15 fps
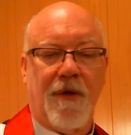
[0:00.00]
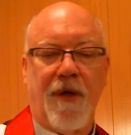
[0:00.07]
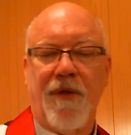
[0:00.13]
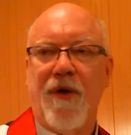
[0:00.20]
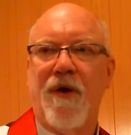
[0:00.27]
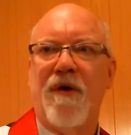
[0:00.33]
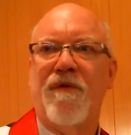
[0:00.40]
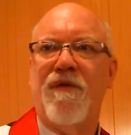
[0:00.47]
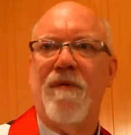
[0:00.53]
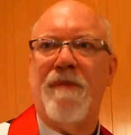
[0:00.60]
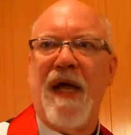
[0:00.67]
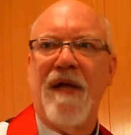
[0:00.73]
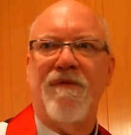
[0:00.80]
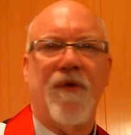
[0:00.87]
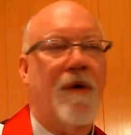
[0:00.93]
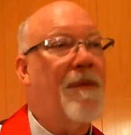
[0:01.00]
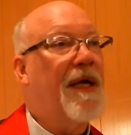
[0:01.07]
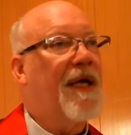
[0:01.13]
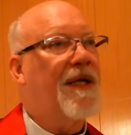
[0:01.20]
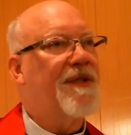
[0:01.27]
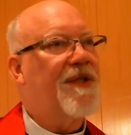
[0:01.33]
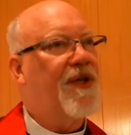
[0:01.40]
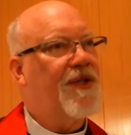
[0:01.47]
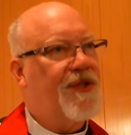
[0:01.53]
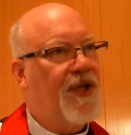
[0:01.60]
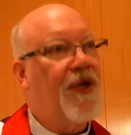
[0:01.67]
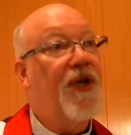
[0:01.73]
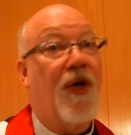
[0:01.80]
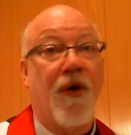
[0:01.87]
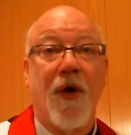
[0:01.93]
although if you paid for them, I guess they're still
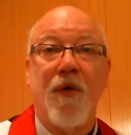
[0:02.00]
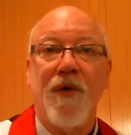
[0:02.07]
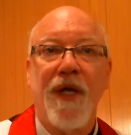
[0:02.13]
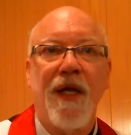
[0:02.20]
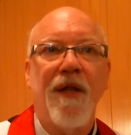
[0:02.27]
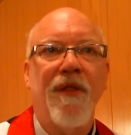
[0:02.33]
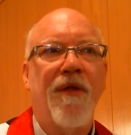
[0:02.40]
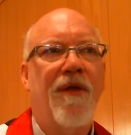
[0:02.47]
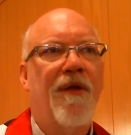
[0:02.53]
your own teeth.